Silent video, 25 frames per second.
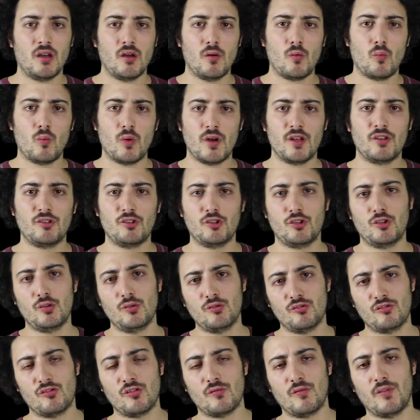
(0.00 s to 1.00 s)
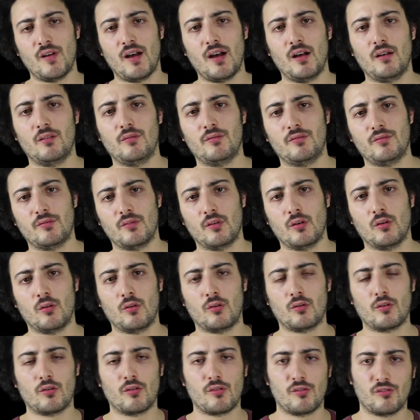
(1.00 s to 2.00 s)
when you use the valve
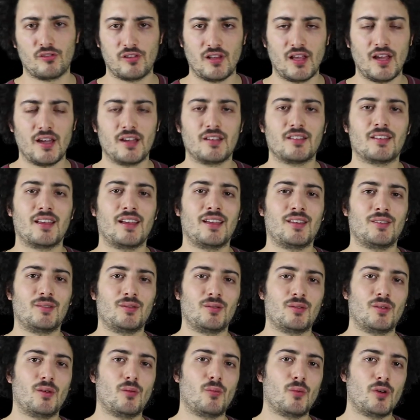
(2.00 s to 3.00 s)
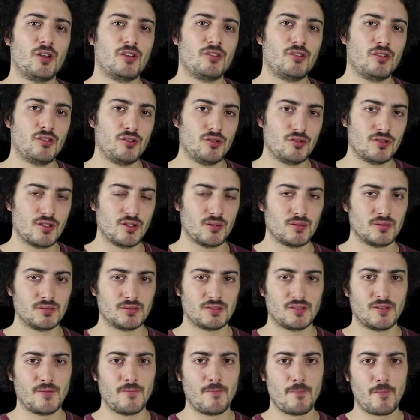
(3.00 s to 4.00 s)
or the slide and when you don't.